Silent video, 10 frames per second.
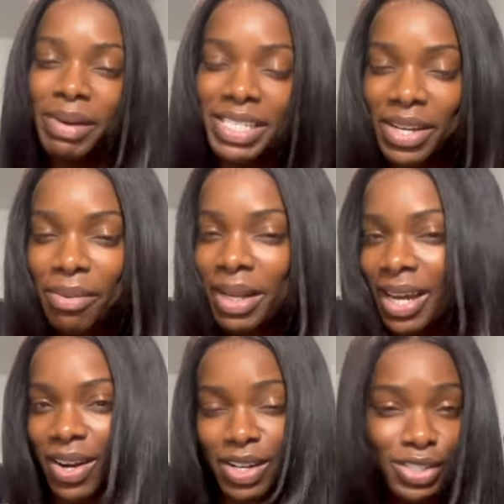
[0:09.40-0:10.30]
channel,
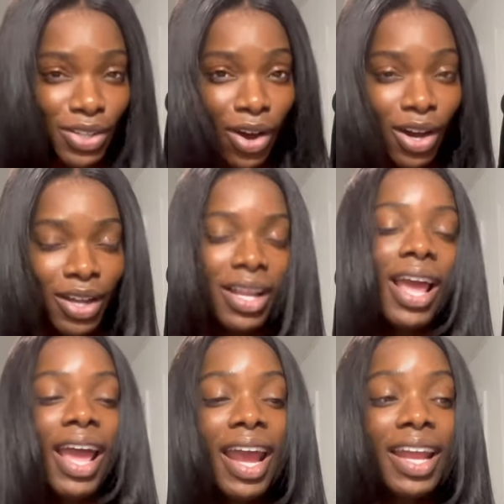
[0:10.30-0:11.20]
Milan Garçon,
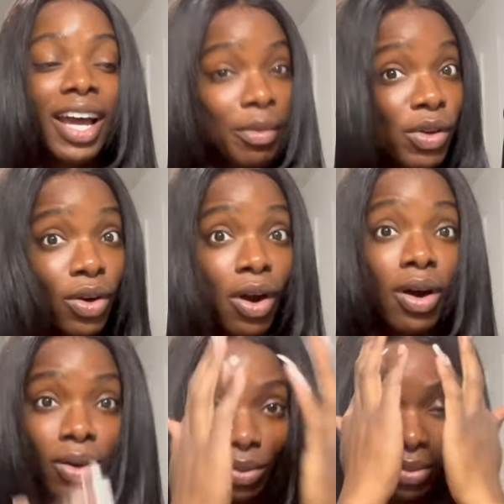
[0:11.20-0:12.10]
and I'm your
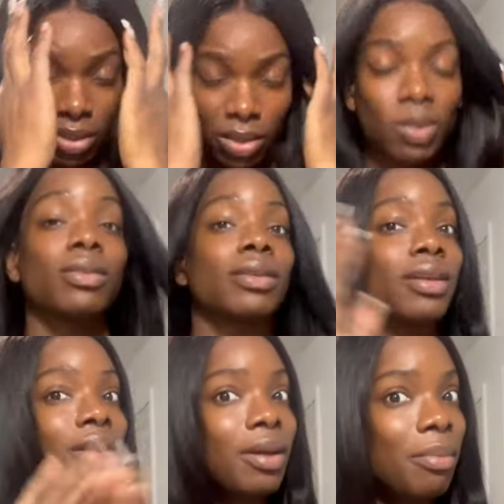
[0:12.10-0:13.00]
girl,
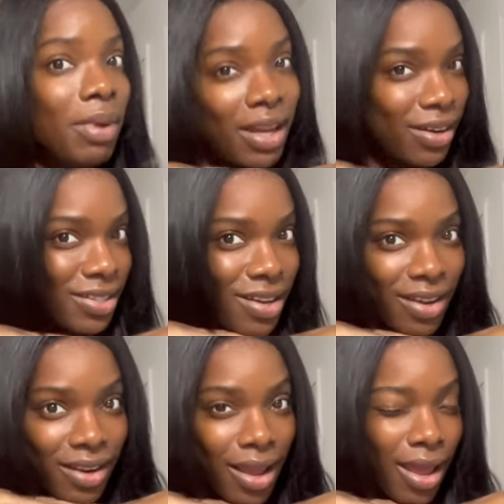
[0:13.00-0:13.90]
Milan
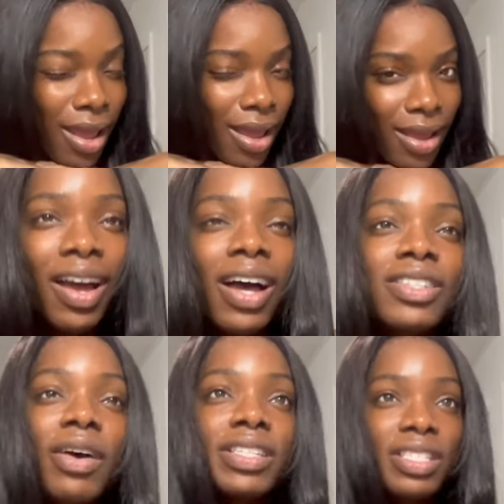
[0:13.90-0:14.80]
Garçon.
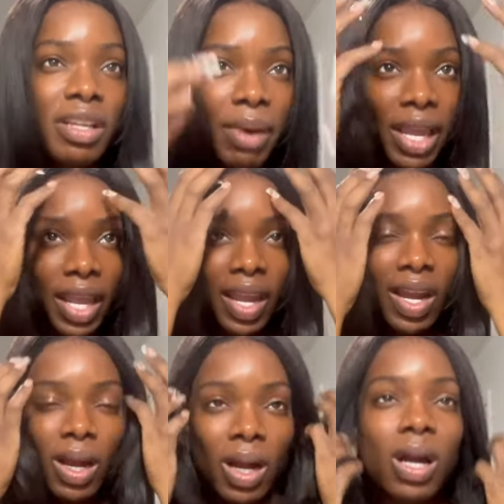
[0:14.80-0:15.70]
So I just did my
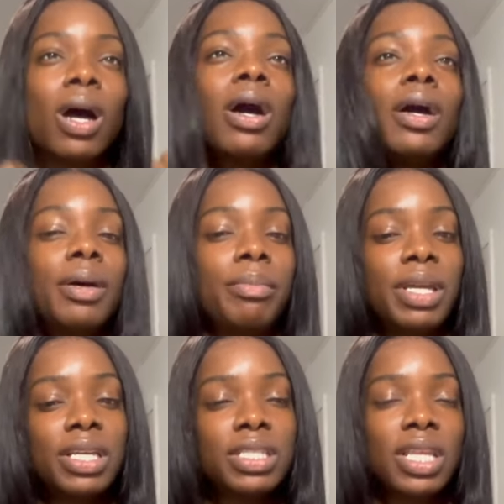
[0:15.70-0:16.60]
hair. Um,
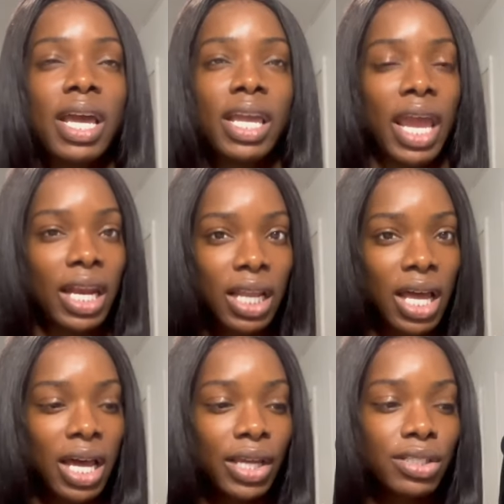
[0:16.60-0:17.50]
it's like eight
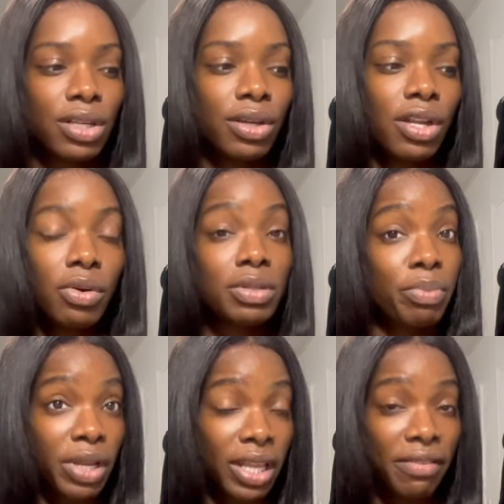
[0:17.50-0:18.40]
o'clock, so y'all know it's
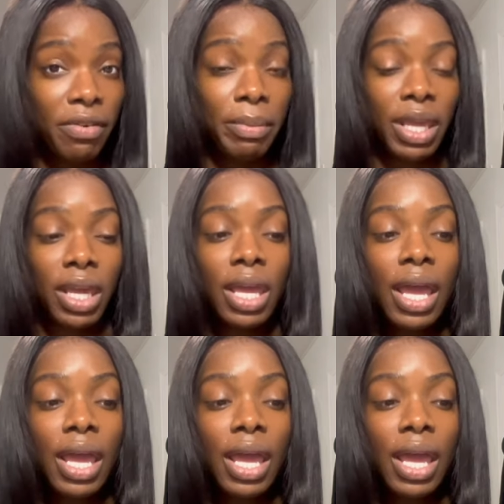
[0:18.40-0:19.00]
pretty late for me,